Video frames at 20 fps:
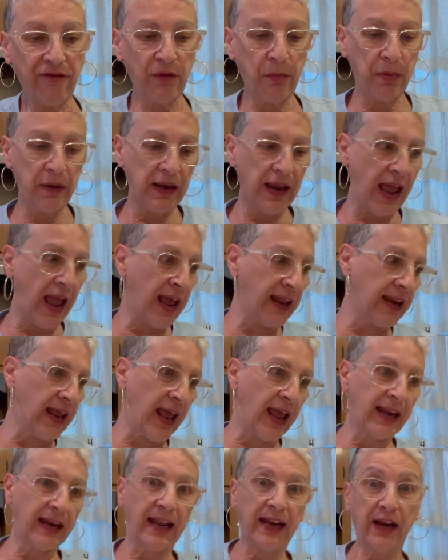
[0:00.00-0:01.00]
a banana
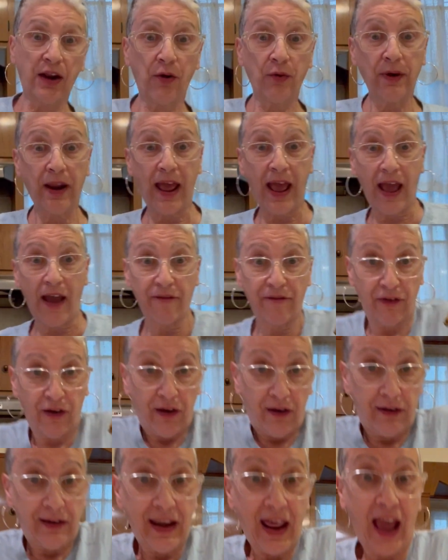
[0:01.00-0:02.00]
and I don't have
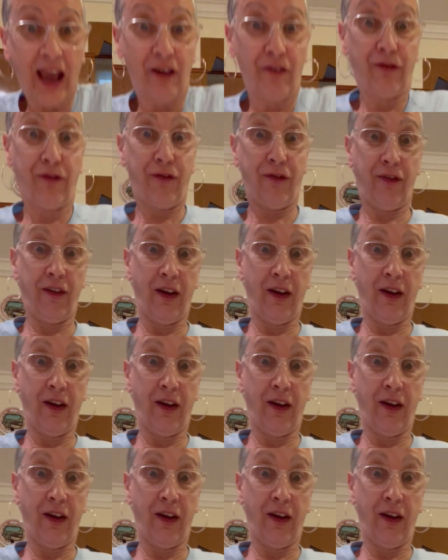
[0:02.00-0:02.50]
a knife.